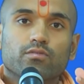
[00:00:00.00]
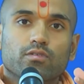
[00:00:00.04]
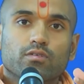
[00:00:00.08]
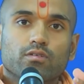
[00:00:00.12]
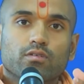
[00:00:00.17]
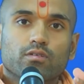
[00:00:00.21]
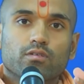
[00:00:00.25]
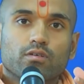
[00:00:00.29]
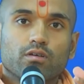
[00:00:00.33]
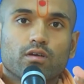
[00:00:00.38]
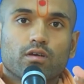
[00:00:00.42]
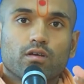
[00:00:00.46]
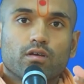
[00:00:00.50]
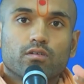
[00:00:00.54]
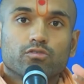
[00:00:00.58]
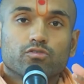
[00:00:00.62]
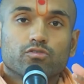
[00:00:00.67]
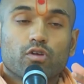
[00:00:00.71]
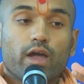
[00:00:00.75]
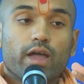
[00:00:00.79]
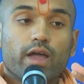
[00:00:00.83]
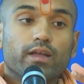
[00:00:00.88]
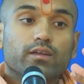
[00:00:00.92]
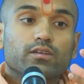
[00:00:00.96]
trying to
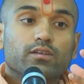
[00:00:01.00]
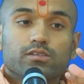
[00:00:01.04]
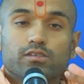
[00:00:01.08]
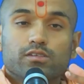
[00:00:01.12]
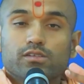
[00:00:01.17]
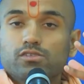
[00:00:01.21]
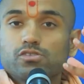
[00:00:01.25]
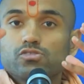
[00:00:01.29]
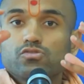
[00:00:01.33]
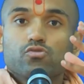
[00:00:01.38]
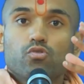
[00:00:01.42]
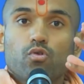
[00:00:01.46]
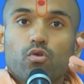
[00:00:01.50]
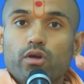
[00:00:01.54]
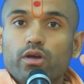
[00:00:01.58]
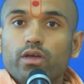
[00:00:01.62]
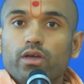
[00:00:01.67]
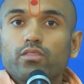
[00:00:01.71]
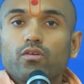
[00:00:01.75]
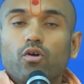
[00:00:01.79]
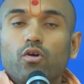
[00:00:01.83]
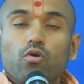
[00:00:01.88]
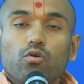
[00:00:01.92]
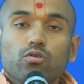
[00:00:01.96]
destroy the whole
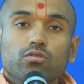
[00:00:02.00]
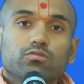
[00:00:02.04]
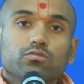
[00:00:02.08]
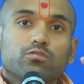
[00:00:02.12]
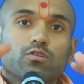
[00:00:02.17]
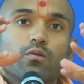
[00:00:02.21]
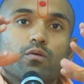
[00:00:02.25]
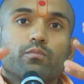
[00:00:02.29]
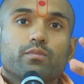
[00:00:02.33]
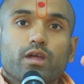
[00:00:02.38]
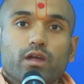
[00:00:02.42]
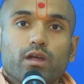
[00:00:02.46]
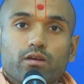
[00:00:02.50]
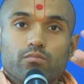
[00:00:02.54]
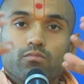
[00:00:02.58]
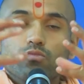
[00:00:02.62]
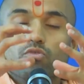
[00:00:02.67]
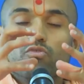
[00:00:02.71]
Samnyan movement.